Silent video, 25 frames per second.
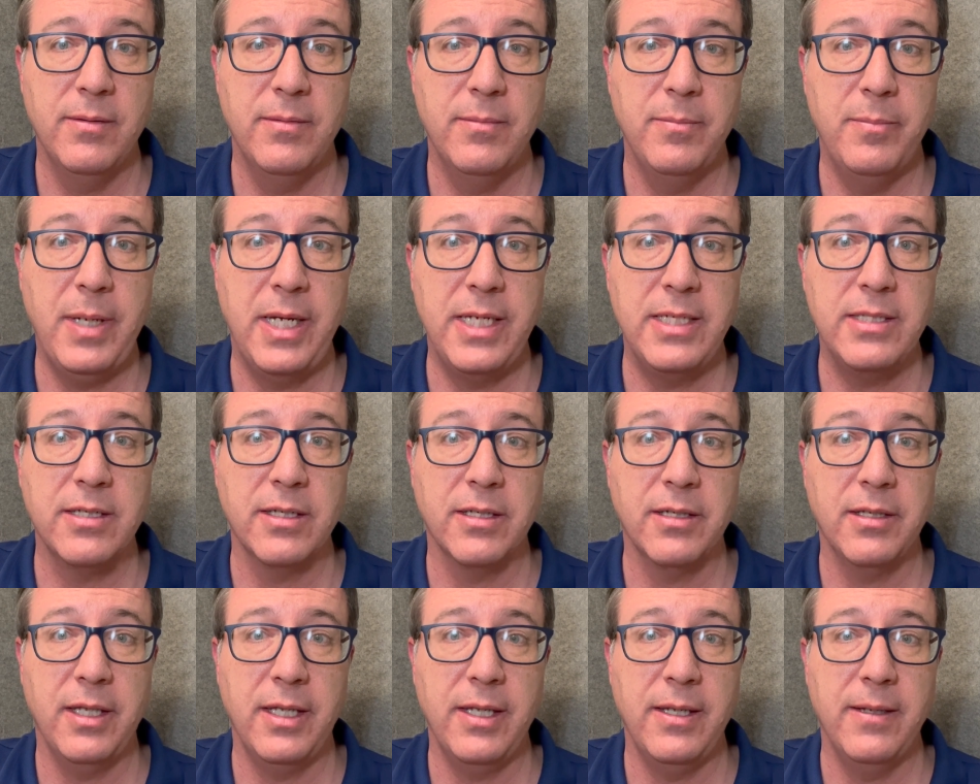
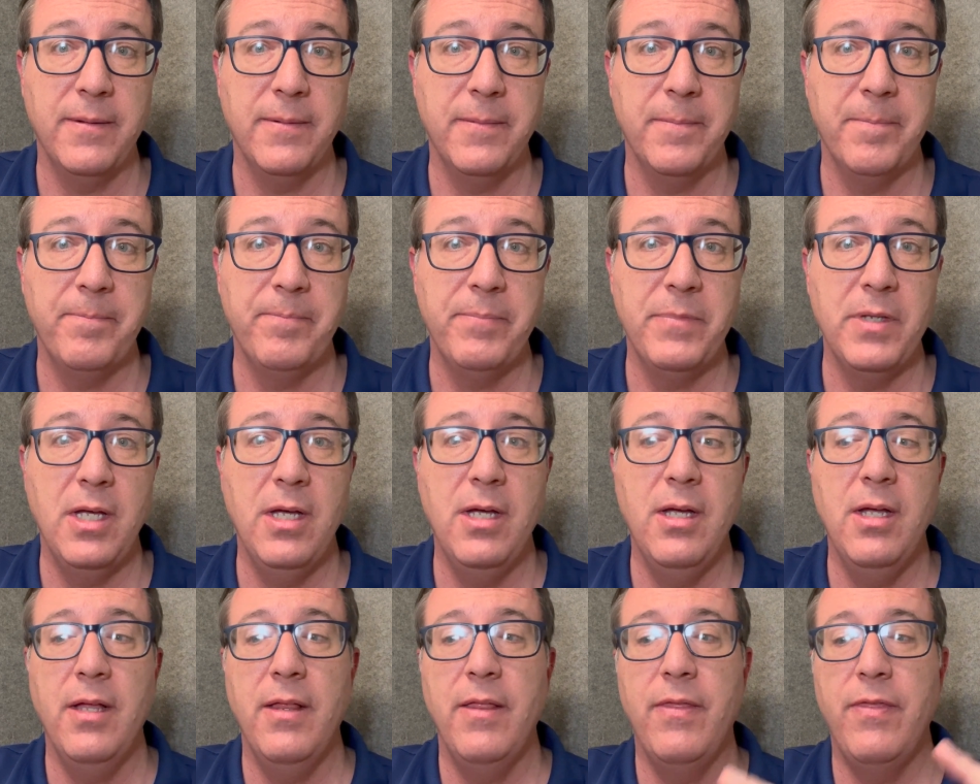basically.
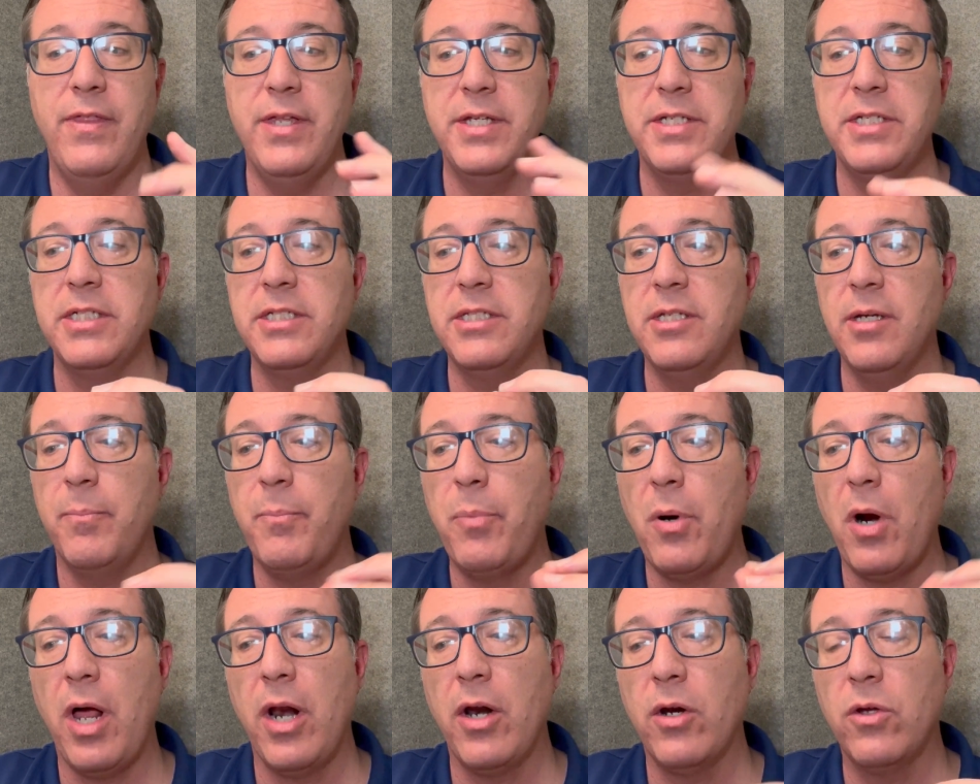This is the
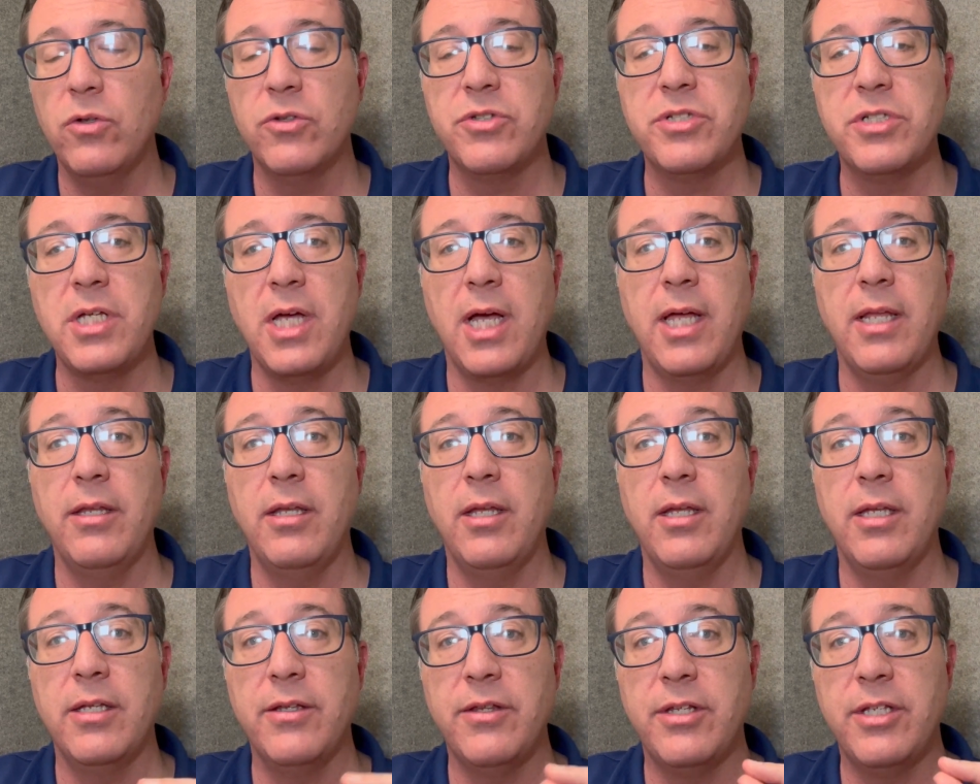prodigal son.
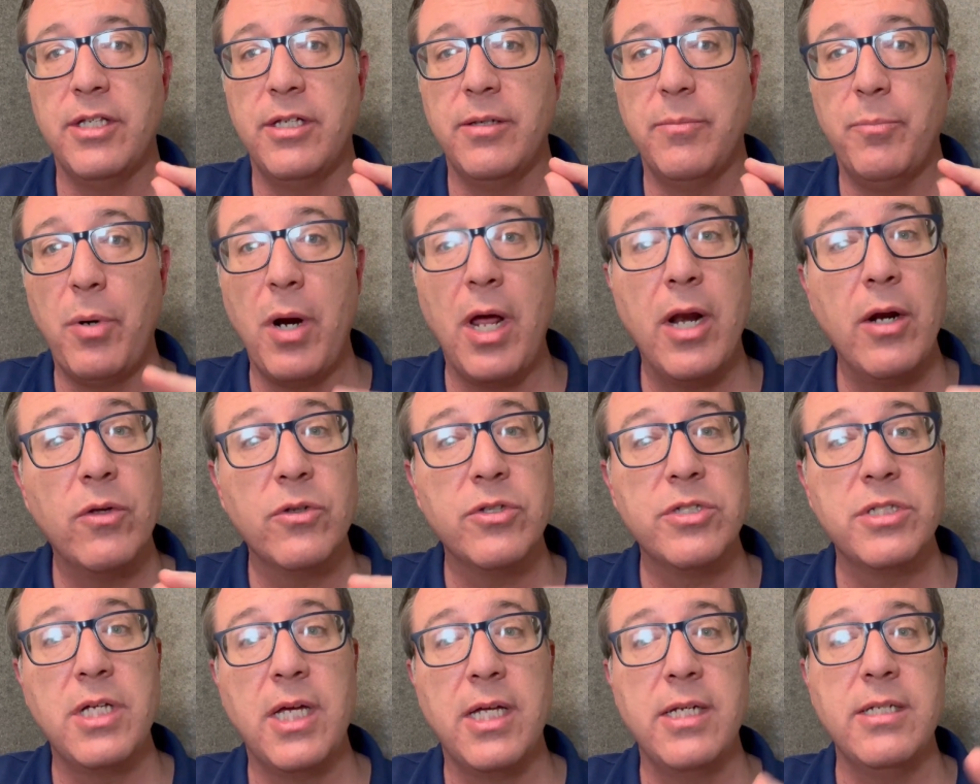The, the prodigal
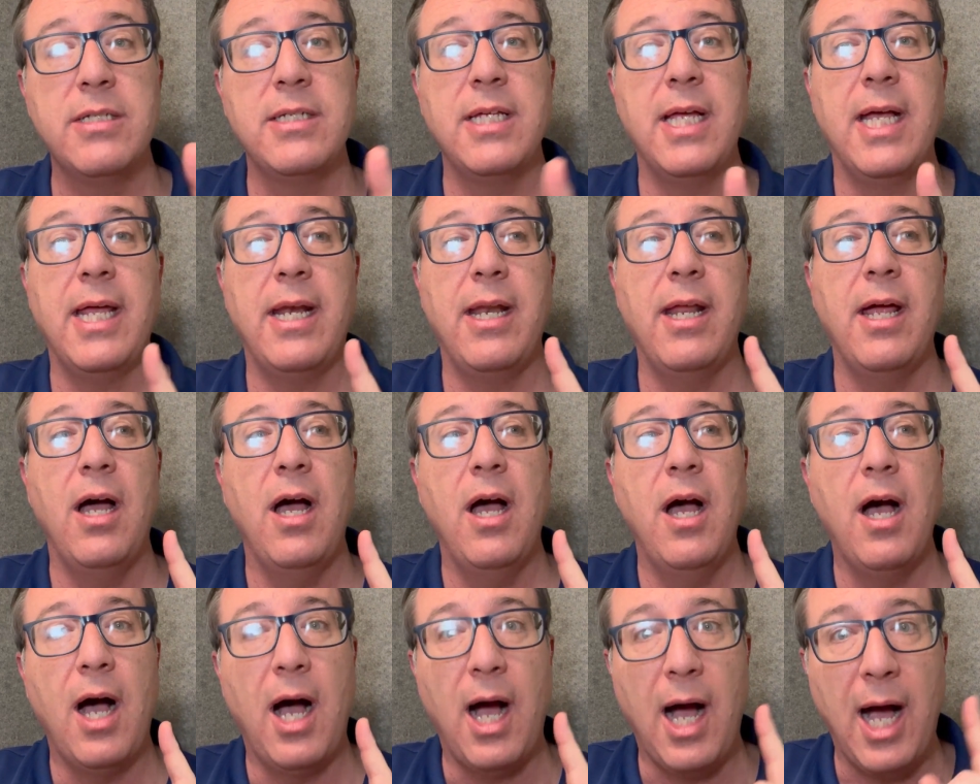son said,
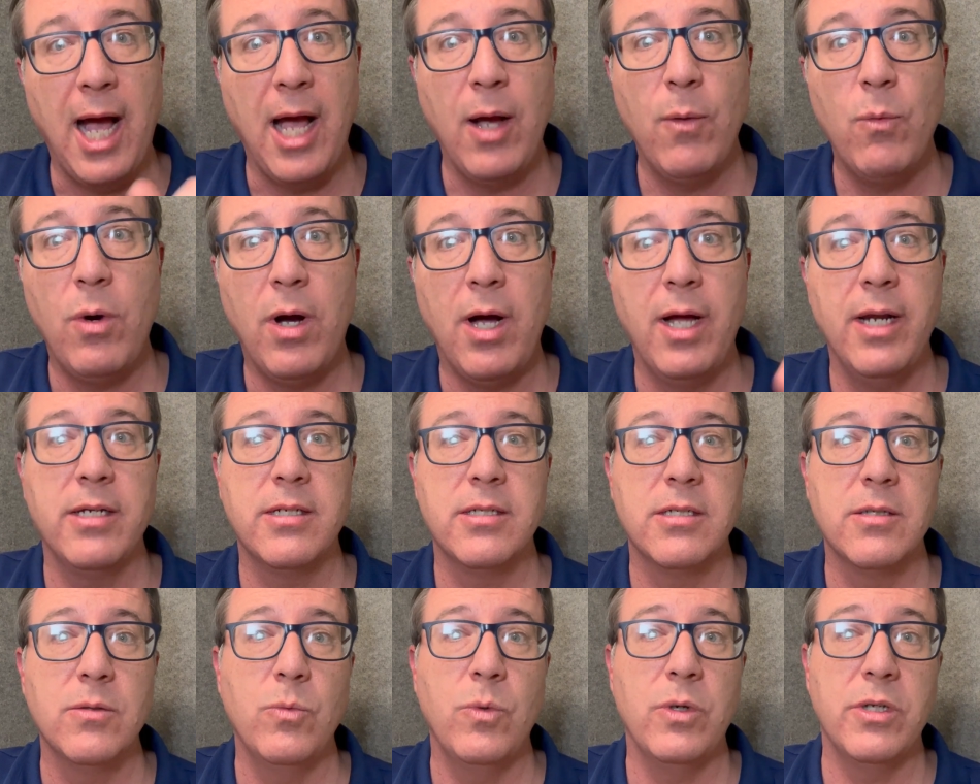I want
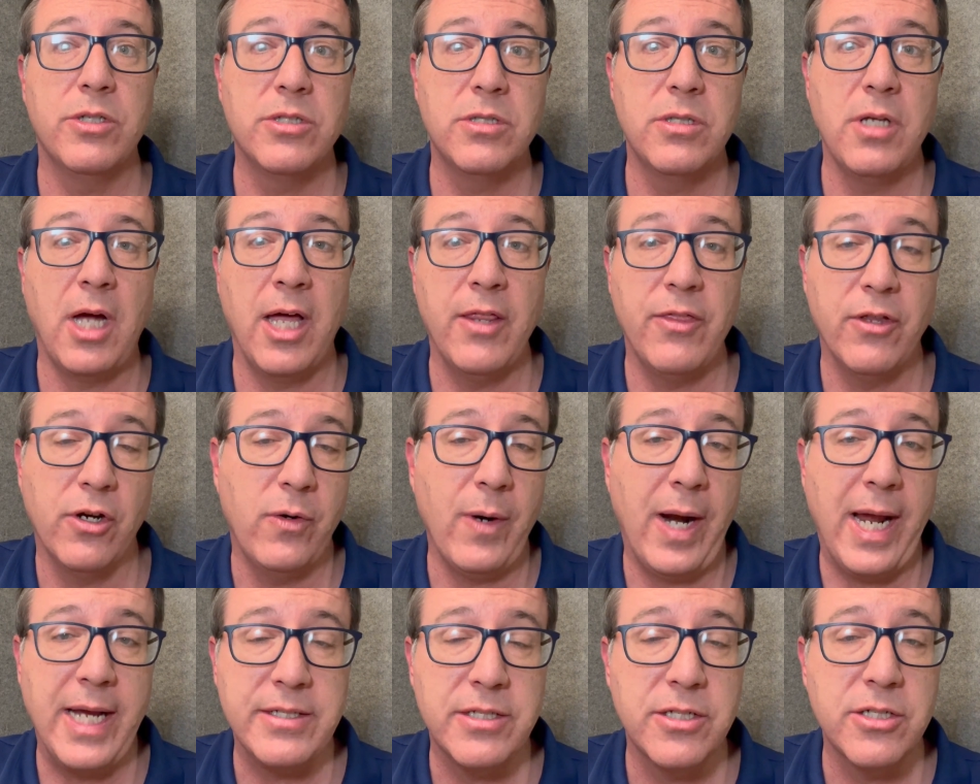what's uh, the
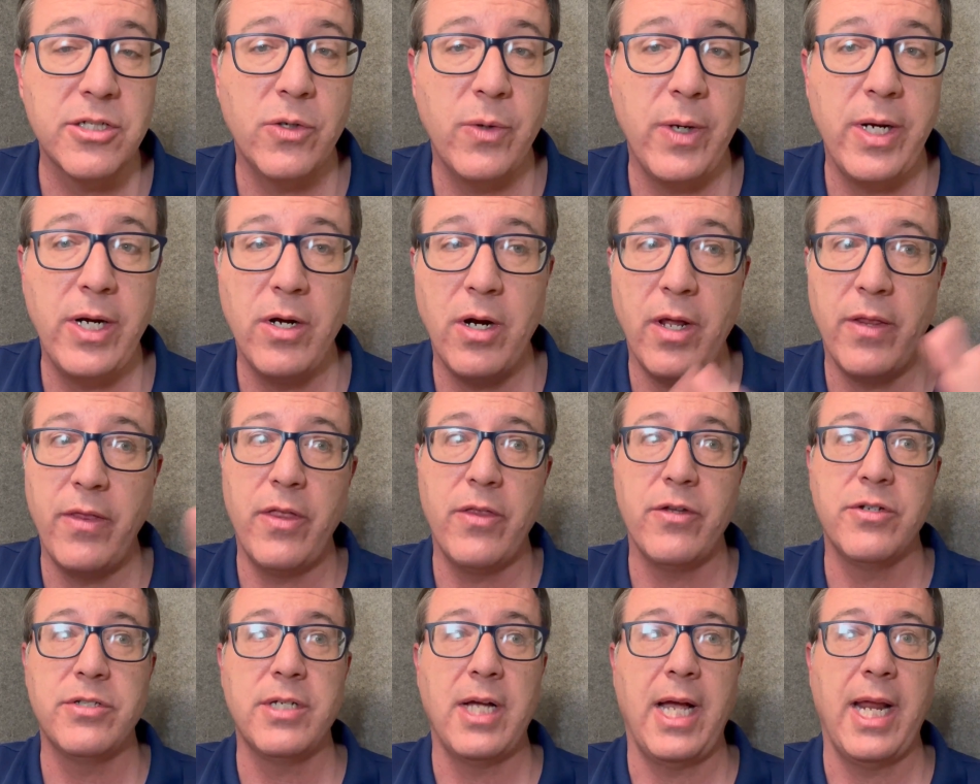grass is greener on the
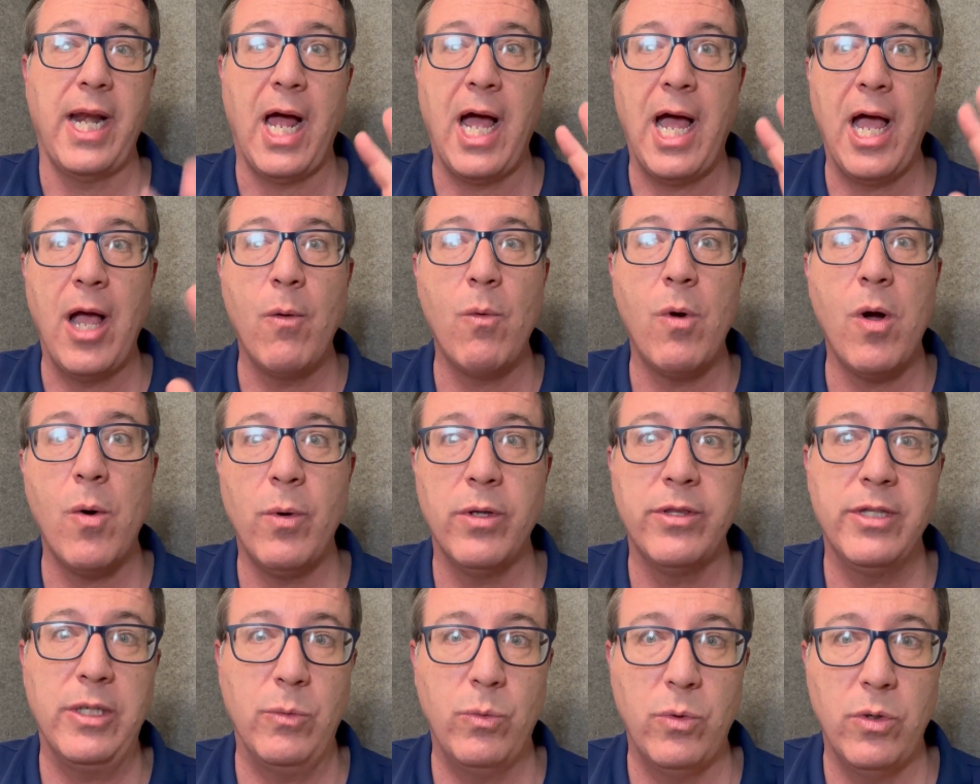other side. I want
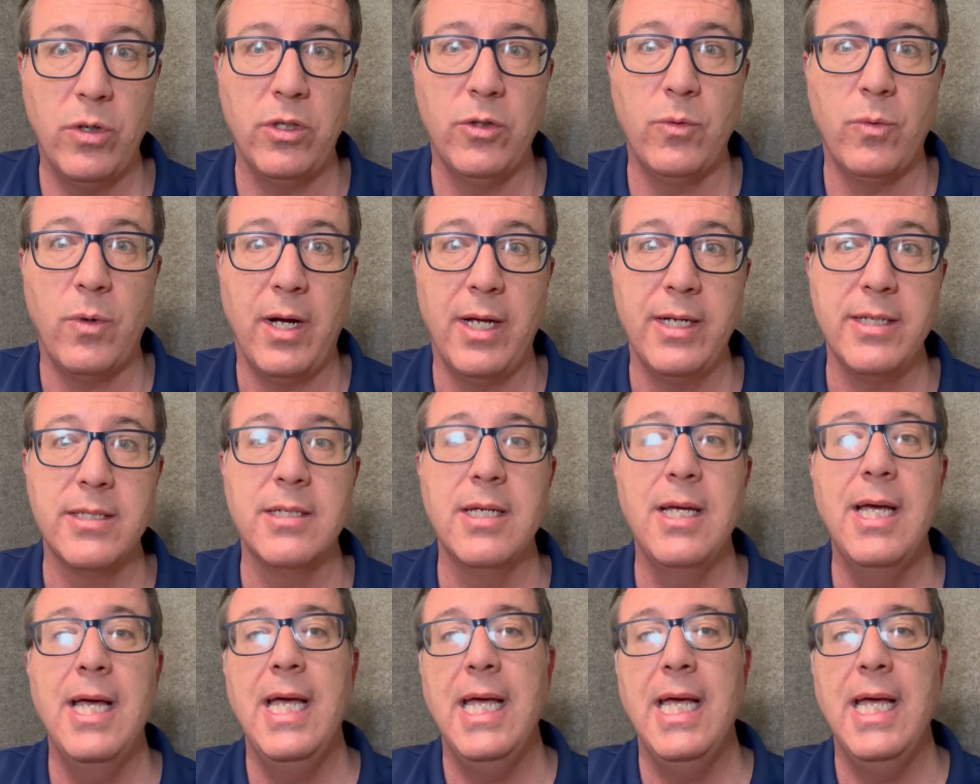what the world wants.